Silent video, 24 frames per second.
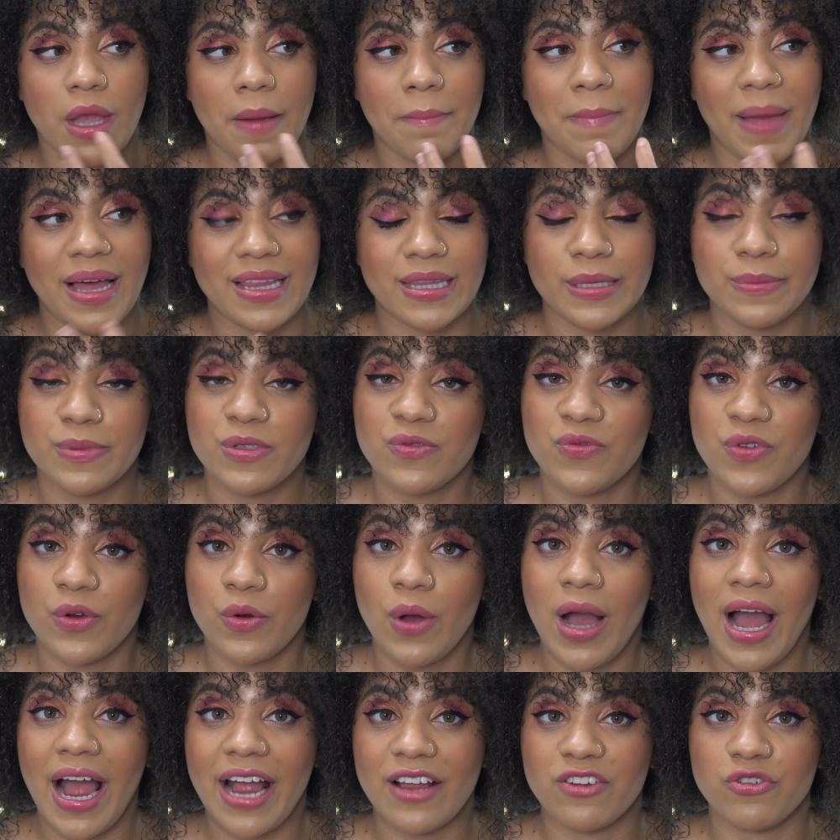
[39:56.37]
My lips
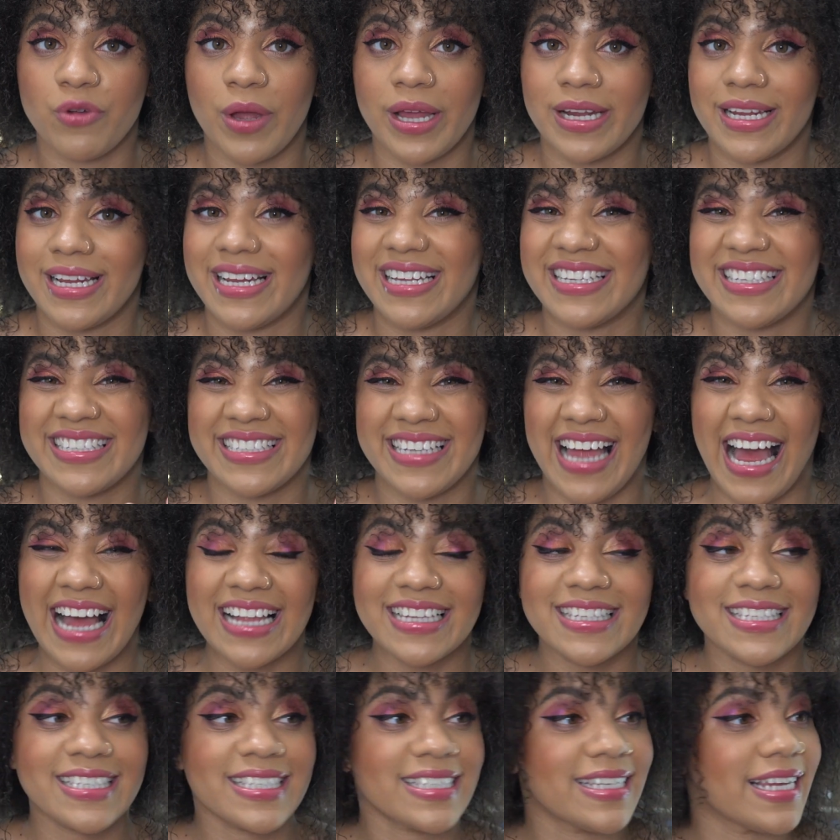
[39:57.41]
feel hydrated, it's
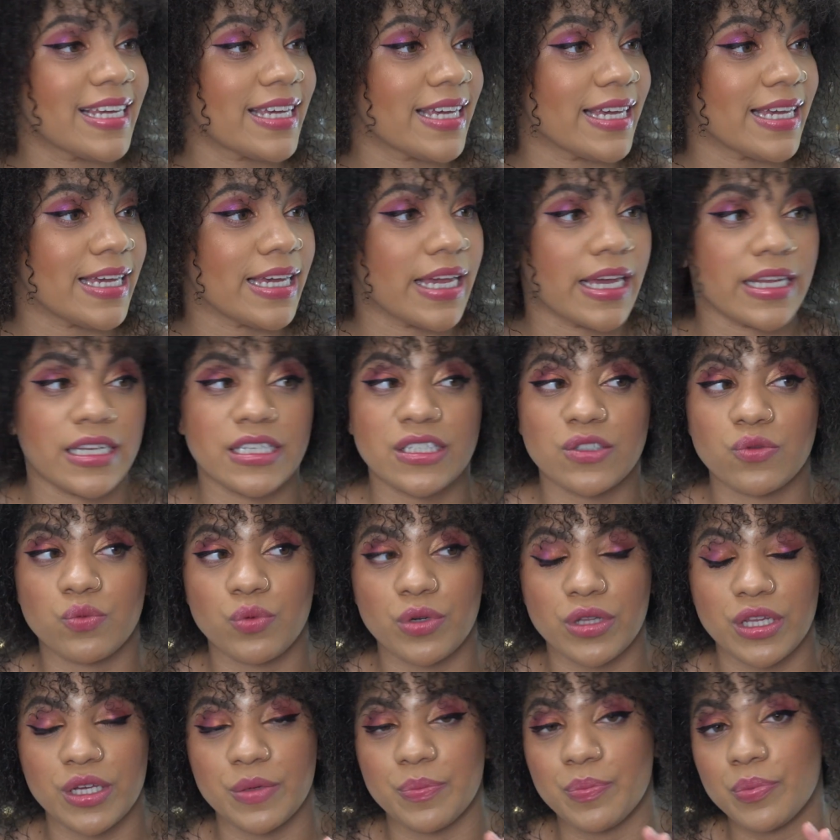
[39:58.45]
not sticky, and it's
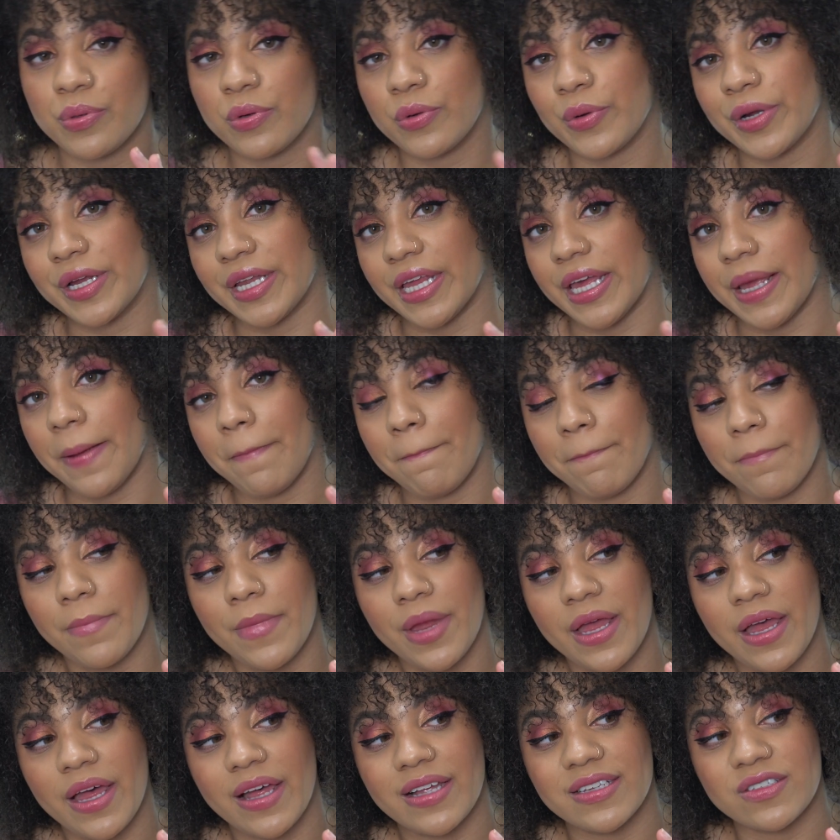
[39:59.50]
really pretty
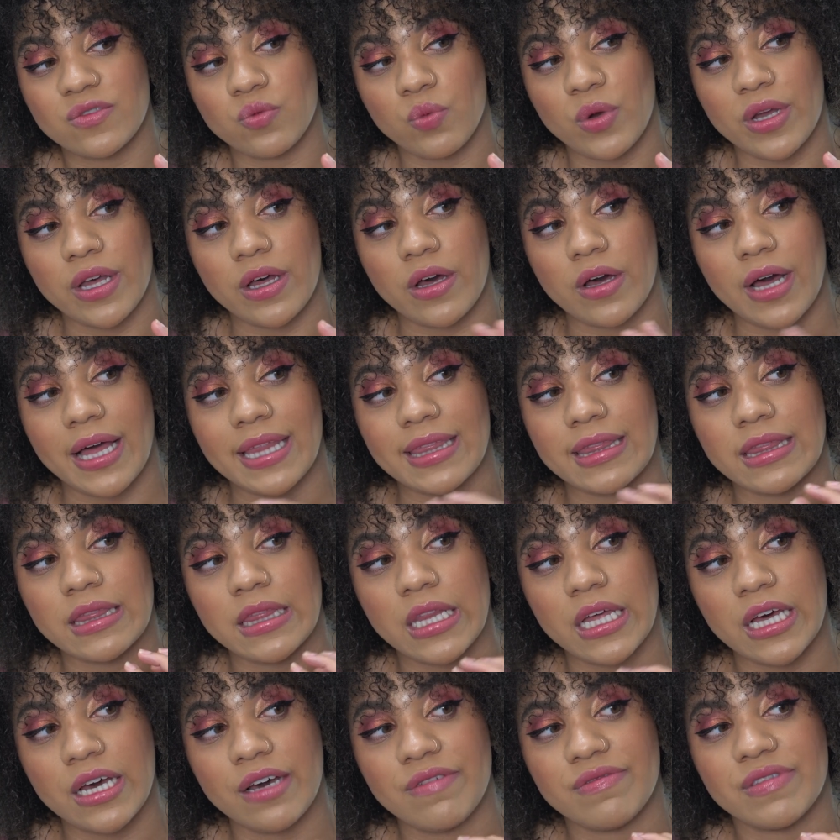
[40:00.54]
as well. I
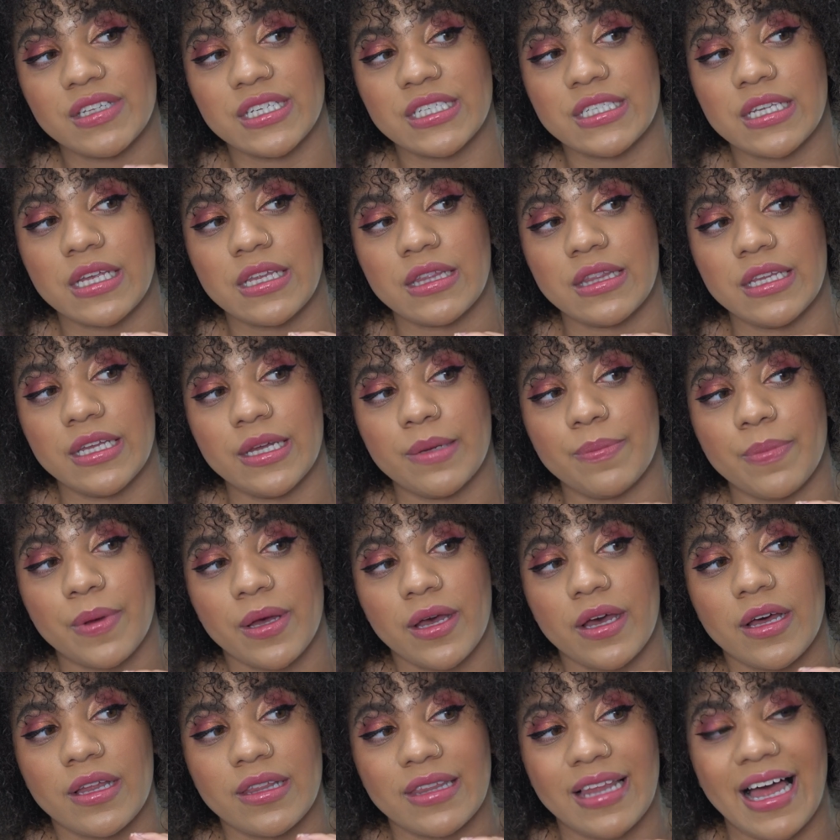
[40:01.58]
love this lip
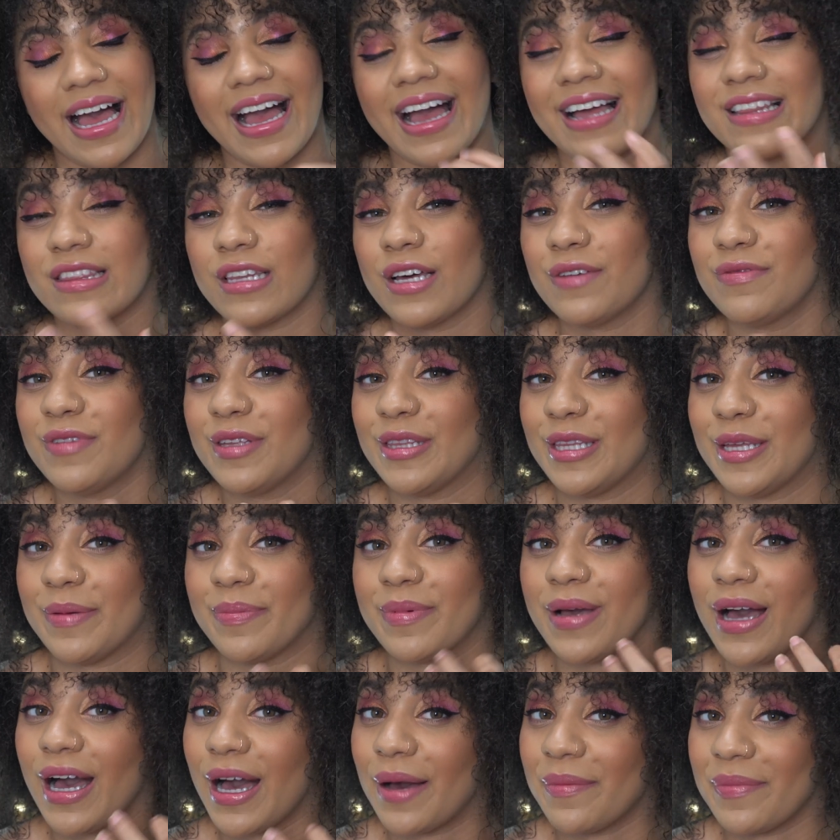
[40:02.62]
a lot. I love the lip
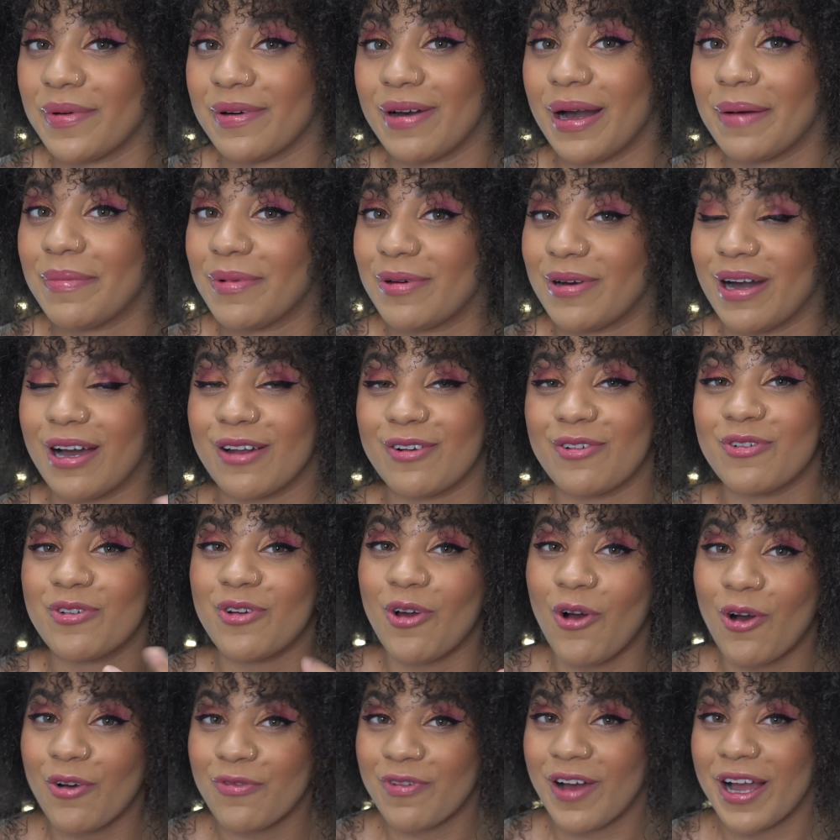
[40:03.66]
combo. I don't
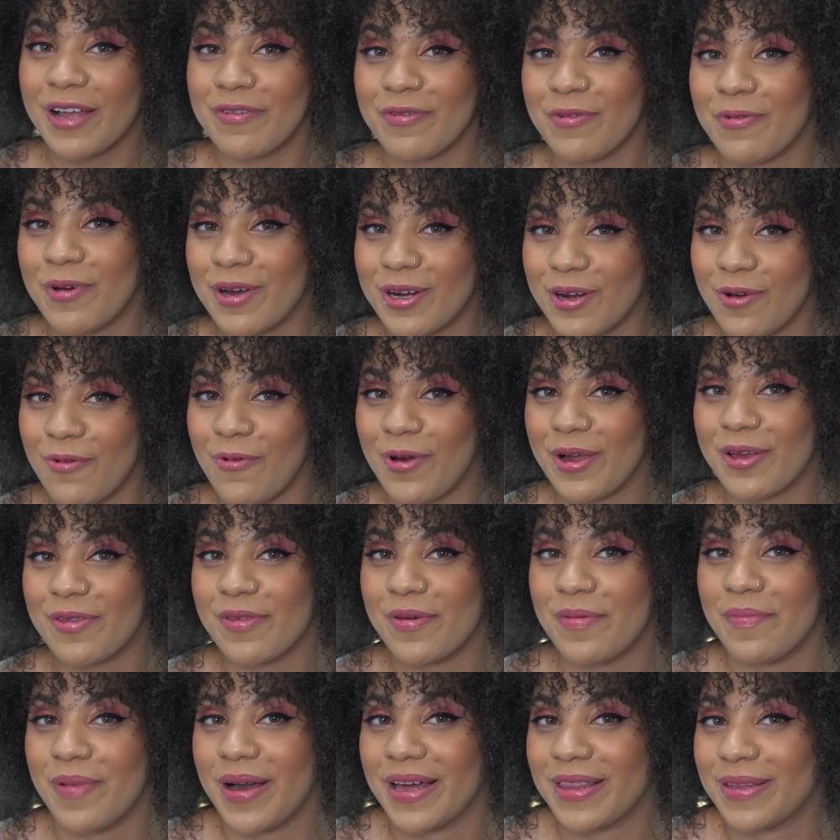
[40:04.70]
know if I even want to wear
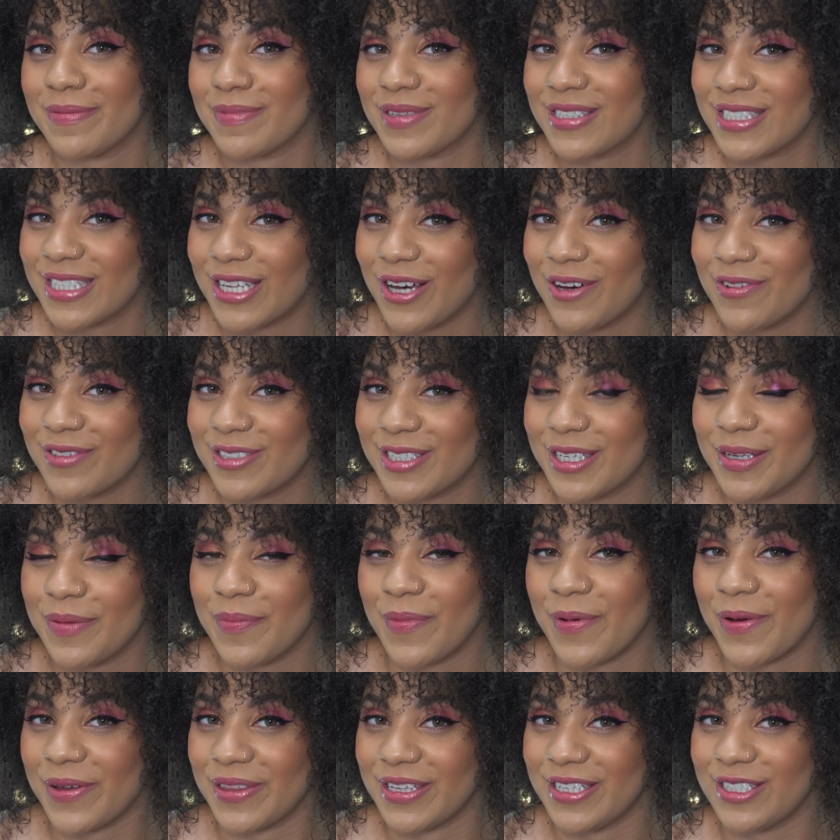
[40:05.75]
them by themselves
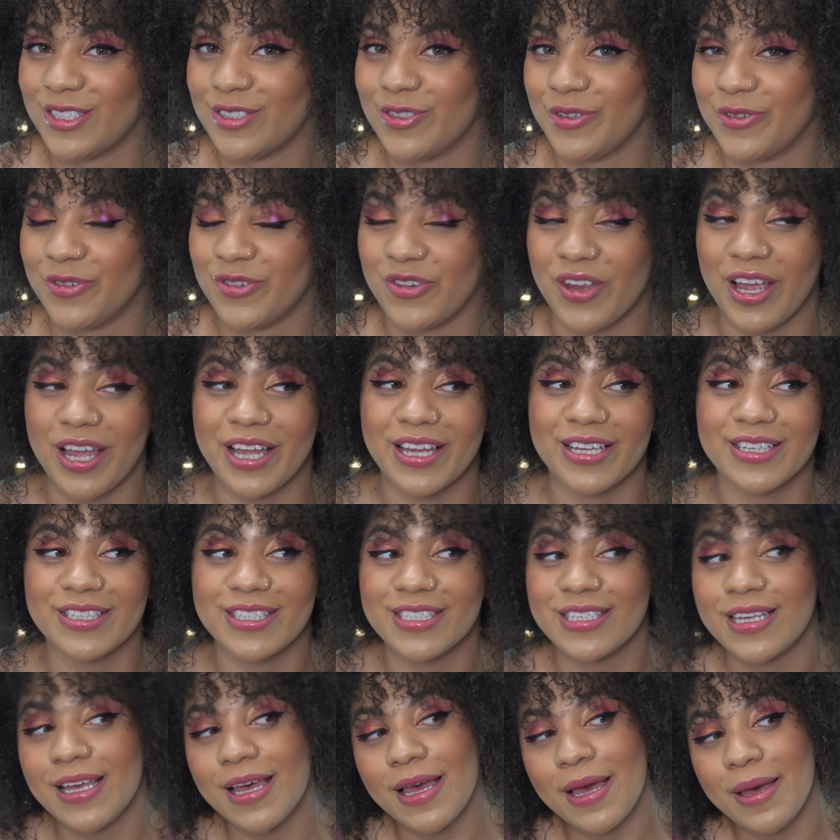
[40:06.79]
anymore, these two
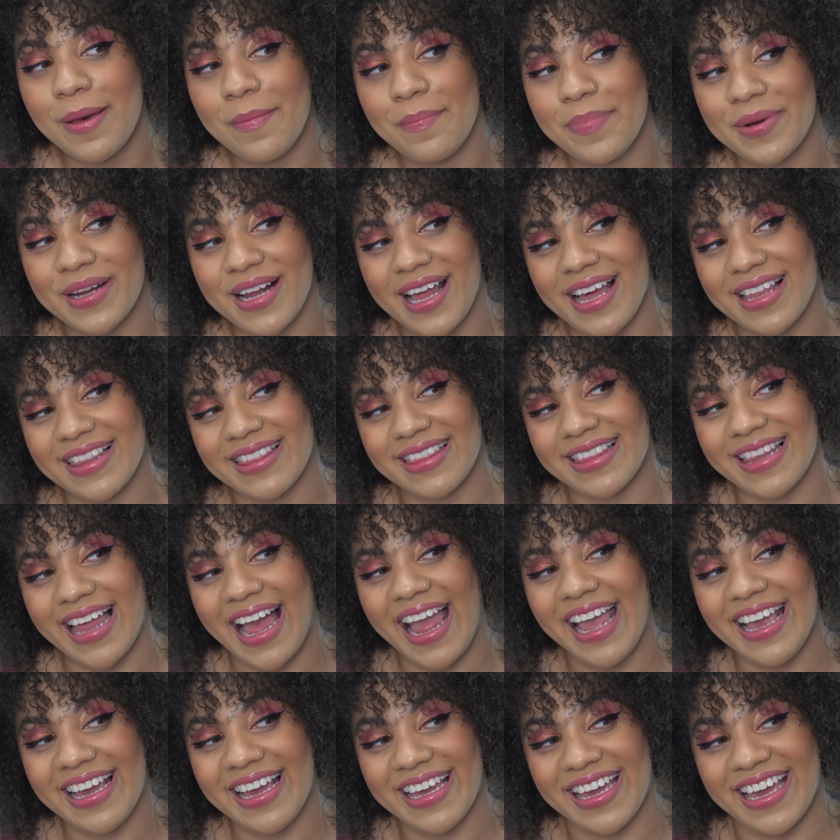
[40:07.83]
shades, but I
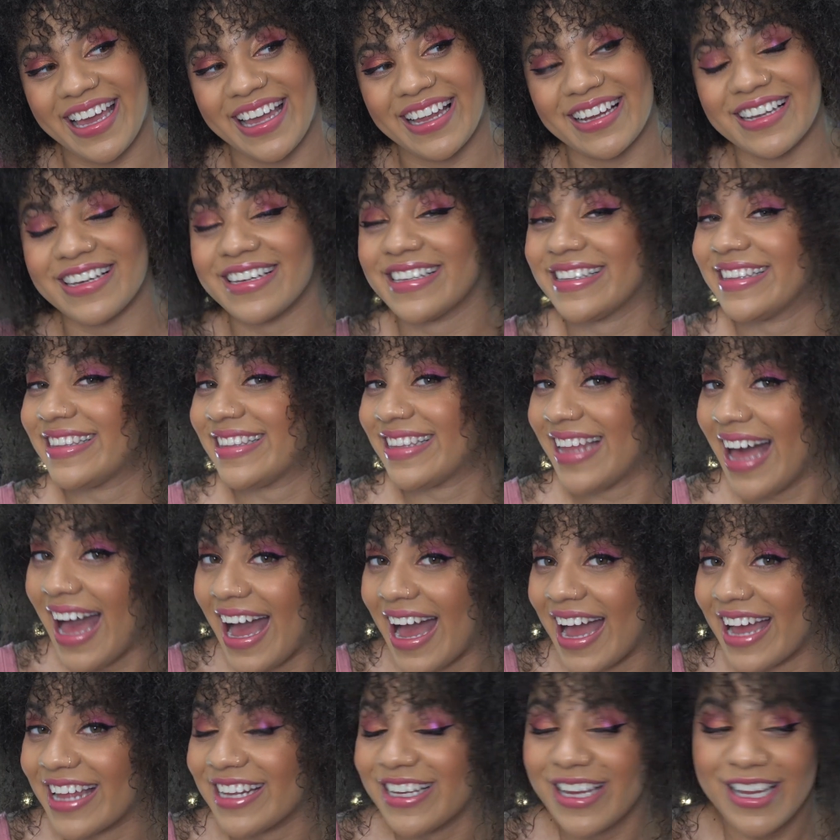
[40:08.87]
like it a
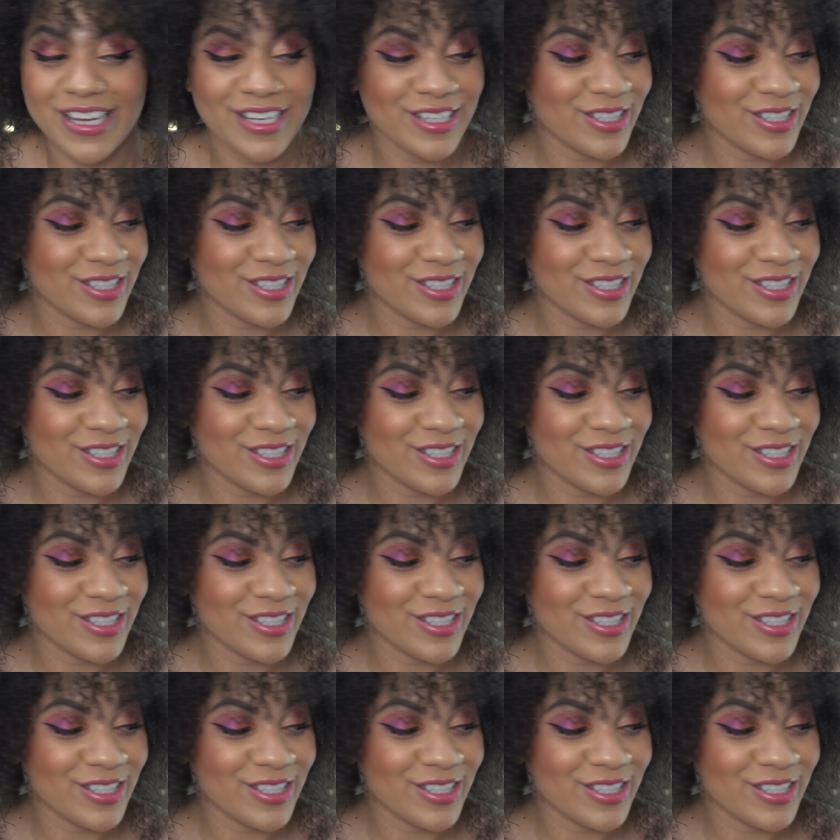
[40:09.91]
lot.